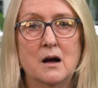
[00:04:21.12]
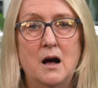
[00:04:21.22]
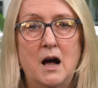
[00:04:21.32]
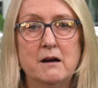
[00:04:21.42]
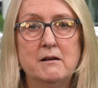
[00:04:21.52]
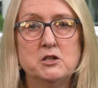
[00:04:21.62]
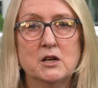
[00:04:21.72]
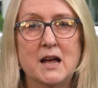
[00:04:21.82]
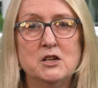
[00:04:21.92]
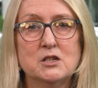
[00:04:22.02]
Higher
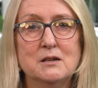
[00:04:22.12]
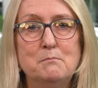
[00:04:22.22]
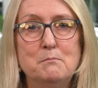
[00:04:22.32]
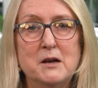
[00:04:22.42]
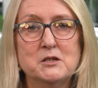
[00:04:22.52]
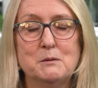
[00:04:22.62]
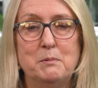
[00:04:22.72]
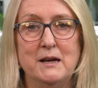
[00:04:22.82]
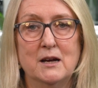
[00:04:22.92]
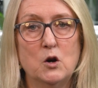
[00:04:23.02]
education must
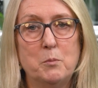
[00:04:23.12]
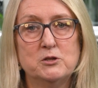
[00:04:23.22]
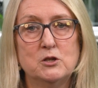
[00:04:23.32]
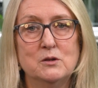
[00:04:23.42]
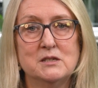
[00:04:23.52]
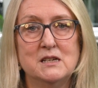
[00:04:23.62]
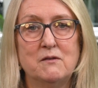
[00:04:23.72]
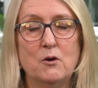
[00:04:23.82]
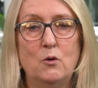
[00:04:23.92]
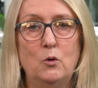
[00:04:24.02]
be an opportunity
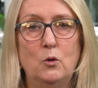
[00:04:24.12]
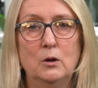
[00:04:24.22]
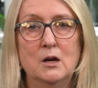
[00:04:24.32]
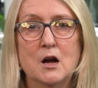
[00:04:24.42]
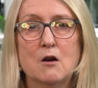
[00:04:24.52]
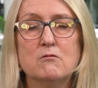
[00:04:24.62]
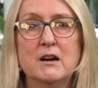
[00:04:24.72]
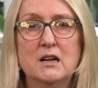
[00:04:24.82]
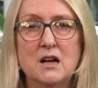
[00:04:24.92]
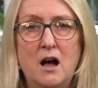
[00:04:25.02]
for all,
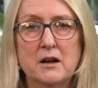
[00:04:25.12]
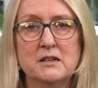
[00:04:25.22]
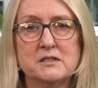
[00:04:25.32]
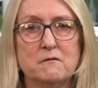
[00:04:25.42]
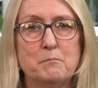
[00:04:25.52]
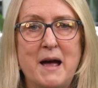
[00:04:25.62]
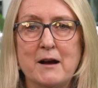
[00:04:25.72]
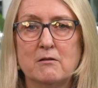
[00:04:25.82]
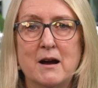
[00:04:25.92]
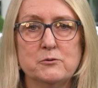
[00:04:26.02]
regardless of
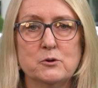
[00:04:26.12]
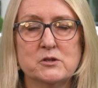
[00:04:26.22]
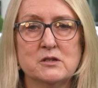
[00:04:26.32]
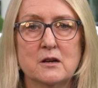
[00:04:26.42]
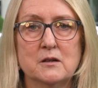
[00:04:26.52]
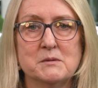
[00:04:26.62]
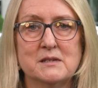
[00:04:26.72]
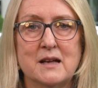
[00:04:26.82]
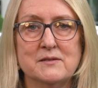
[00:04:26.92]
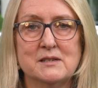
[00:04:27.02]
background or
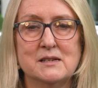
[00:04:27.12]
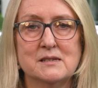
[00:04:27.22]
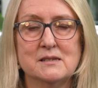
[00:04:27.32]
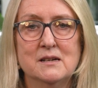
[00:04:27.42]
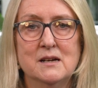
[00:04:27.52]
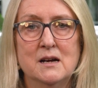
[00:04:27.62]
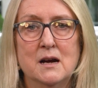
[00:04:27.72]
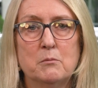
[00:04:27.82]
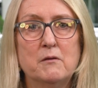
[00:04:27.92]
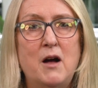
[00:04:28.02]
circumstances.
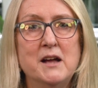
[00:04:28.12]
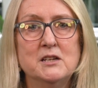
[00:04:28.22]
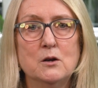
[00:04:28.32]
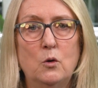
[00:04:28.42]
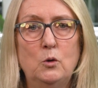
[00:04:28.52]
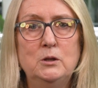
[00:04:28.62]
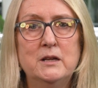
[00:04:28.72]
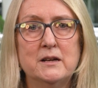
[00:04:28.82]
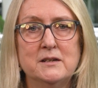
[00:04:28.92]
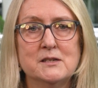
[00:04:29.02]
Providing all
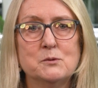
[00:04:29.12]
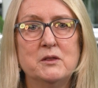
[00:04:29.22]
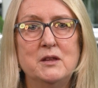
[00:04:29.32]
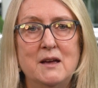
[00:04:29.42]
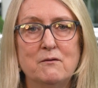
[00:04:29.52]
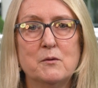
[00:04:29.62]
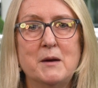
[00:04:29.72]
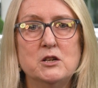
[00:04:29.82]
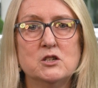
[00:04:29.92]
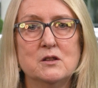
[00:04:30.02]
learners with the
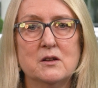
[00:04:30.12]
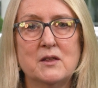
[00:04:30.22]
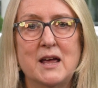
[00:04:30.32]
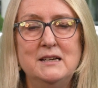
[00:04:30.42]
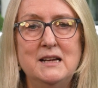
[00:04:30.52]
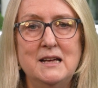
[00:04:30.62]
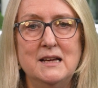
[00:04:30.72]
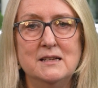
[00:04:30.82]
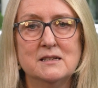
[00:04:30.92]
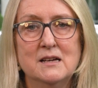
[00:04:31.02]
information that they
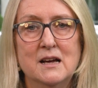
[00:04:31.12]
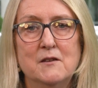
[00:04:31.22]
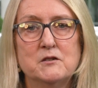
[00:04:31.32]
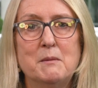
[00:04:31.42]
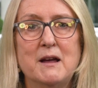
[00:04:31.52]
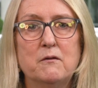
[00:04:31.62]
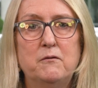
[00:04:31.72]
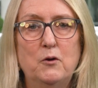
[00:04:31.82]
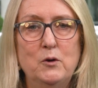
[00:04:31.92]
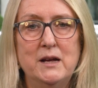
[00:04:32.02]
need to make
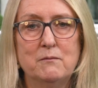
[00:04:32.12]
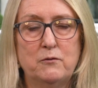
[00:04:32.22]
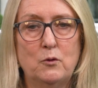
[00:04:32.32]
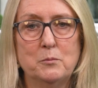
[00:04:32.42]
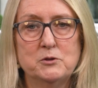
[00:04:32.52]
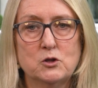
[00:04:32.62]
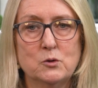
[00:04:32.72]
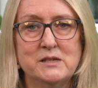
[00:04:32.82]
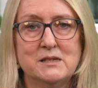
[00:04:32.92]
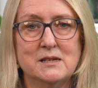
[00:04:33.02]
fully informed
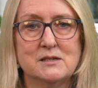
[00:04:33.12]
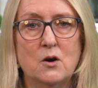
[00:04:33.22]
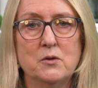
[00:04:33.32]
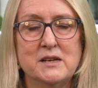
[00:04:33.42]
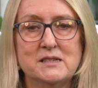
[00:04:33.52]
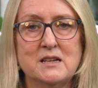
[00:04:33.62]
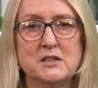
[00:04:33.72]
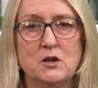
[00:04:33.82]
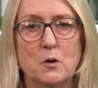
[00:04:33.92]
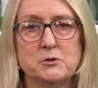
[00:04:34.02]
choices on their
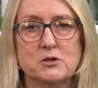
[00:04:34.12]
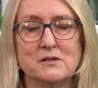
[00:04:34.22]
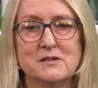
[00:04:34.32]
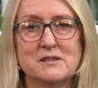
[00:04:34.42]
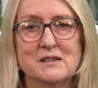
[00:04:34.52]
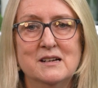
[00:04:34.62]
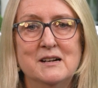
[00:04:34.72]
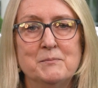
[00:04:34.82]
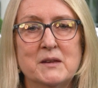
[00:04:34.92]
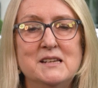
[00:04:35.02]
study options
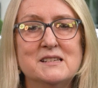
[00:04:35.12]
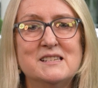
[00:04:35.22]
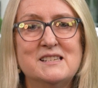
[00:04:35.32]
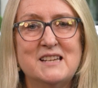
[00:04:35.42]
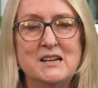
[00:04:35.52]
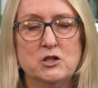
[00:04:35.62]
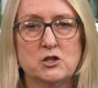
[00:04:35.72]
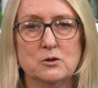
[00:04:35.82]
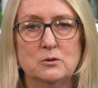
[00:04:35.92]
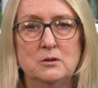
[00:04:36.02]
is
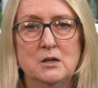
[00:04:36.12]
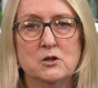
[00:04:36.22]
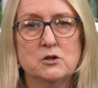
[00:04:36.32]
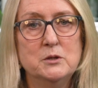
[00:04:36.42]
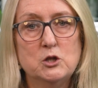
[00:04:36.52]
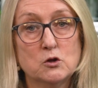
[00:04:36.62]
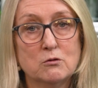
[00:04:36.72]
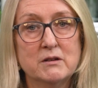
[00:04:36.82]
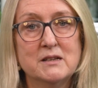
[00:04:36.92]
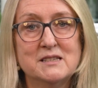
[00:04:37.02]
essential to
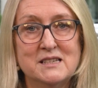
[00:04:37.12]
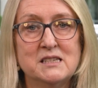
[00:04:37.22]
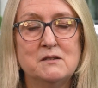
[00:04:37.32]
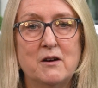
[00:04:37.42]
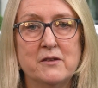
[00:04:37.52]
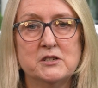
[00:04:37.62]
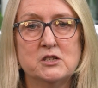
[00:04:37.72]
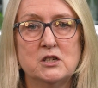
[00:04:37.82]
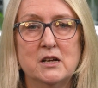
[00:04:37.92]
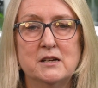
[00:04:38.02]
ensuring that
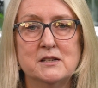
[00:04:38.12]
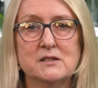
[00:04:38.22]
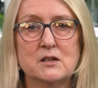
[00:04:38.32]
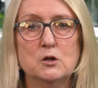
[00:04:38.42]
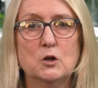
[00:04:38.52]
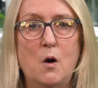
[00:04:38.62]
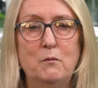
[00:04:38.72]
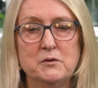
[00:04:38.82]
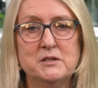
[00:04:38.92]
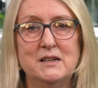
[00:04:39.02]
disadvantaged learners can
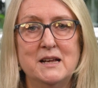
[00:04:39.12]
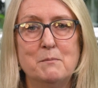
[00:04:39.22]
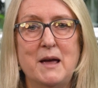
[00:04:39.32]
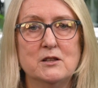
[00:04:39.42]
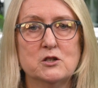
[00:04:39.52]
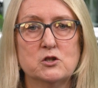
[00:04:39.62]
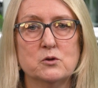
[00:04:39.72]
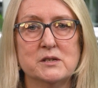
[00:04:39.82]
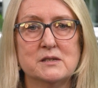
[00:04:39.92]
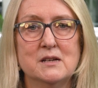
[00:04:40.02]
confidently make the
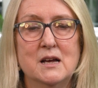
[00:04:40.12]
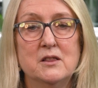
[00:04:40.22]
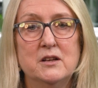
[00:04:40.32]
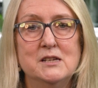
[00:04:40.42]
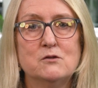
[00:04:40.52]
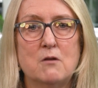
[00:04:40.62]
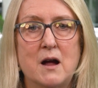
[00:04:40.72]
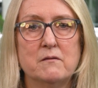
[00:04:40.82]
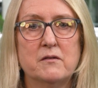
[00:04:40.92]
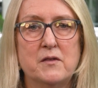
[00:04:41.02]
choice that is
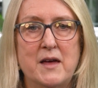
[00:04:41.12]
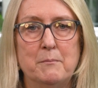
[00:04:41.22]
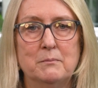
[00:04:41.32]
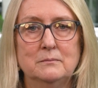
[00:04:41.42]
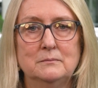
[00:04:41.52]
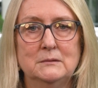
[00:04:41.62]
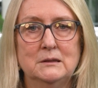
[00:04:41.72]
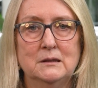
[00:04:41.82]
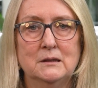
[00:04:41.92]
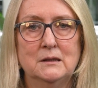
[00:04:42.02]
right for them.
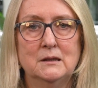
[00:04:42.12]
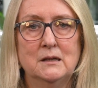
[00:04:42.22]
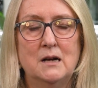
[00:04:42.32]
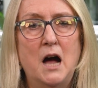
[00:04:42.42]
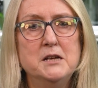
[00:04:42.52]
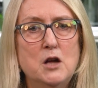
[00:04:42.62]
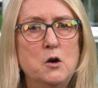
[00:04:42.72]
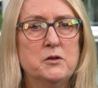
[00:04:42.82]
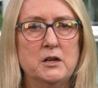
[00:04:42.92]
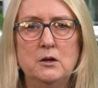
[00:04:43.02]
I
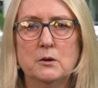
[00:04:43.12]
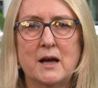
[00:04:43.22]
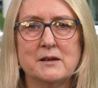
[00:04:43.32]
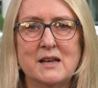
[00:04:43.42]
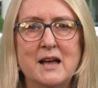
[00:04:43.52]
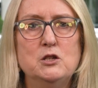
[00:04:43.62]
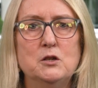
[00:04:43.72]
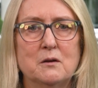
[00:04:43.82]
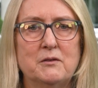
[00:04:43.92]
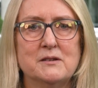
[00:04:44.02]
know that UCAS and
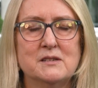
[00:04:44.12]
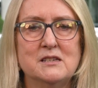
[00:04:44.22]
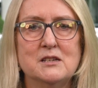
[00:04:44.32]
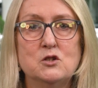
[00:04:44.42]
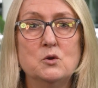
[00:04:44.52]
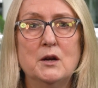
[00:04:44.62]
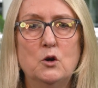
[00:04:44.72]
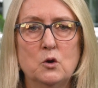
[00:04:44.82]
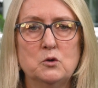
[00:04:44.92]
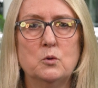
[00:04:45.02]
universities are doing
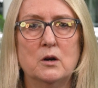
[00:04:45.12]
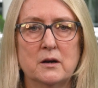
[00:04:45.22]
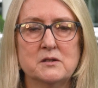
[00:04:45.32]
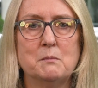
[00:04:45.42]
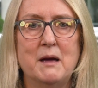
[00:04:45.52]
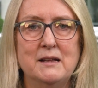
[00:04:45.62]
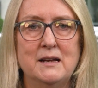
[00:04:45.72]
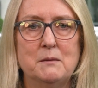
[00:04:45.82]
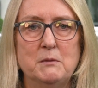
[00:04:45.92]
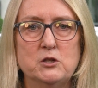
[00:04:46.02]
good work to make
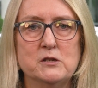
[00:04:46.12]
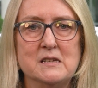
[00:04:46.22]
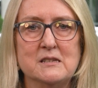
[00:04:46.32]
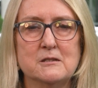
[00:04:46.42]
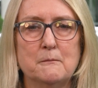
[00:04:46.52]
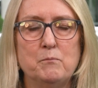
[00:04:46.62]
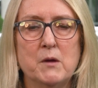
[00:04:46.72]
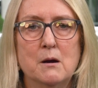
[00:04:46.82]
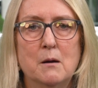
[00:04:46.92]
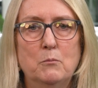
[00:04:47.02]
the admission system
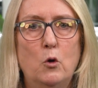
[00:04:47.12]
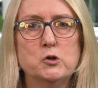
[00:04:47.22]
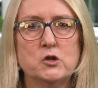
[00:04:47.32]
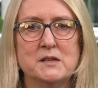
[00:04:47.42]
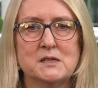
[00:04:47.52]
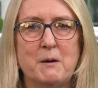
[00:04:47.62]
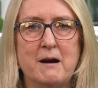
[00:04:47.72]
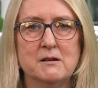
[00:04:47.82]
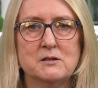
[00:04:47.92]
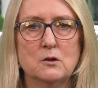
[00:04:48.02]
more
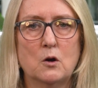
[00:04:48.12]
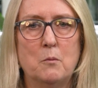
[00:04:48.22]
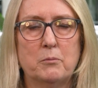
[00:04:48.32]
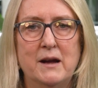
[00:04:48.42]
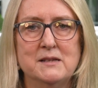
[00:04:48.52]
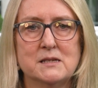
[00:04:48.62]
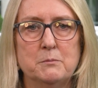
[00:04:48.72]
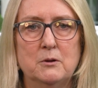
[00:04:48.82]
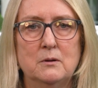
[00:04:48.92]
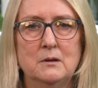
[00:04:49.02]
transparent and
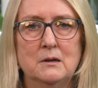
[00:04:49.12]
comprehensible,